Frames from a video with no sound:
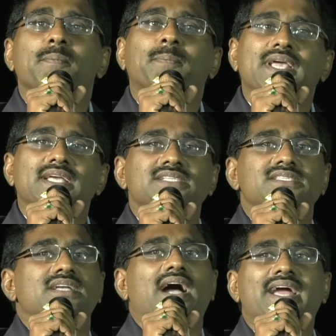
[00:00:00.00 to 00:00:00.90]
Please
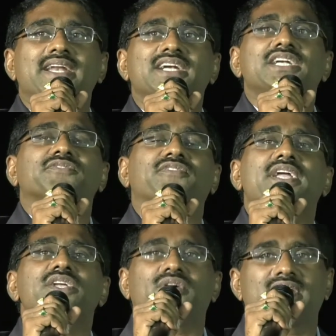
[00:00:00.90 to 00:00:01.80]
identify
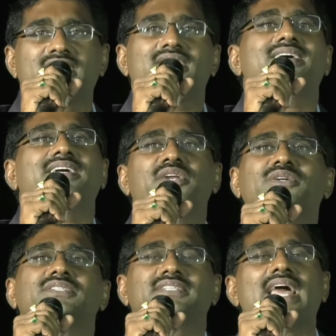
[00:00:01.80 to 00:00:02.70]
your you
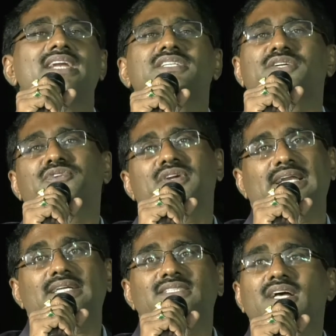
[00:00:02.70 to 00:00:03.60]
know talent of your
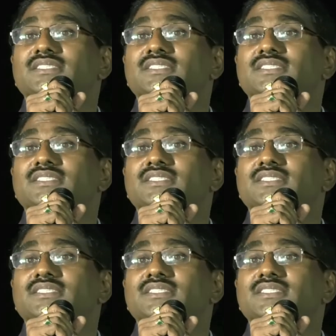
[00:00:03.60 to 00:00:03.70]
kids.